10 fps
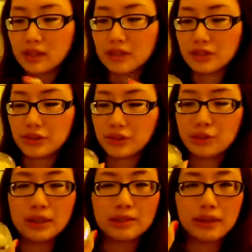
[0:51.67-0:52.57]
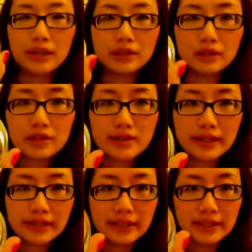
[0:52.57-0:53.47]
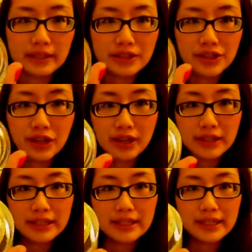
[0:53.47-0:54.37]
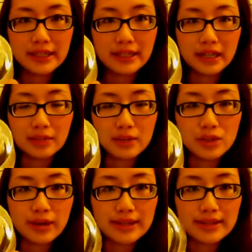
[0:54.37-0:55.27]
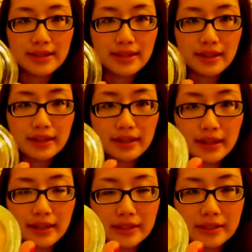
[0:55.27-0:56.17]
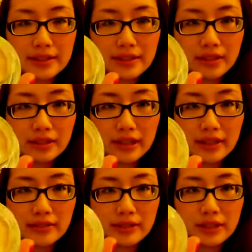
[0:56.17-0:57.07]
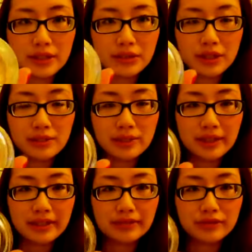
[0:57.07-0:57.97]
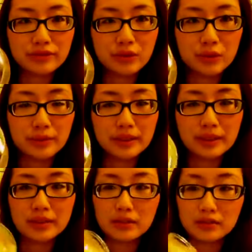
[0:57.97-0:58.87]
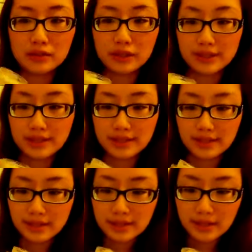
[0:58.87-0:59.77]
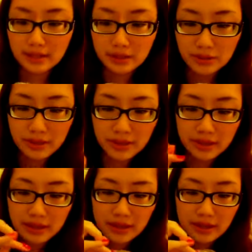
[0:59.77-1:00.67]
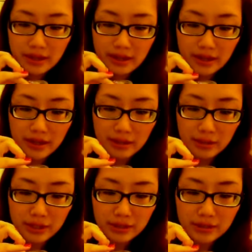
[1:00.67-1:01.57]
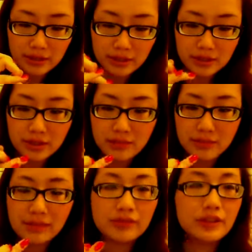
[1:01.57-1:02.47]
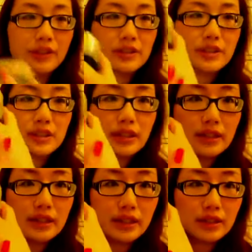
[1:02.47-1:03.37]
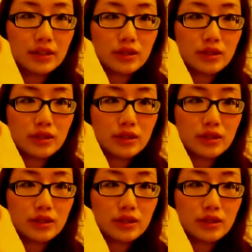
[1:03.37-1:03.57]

Show you what the product looks like in the jar. It's quite thick and it's got a really cream-like formula or consistency to it. And what I do is I just dip my fingers in it and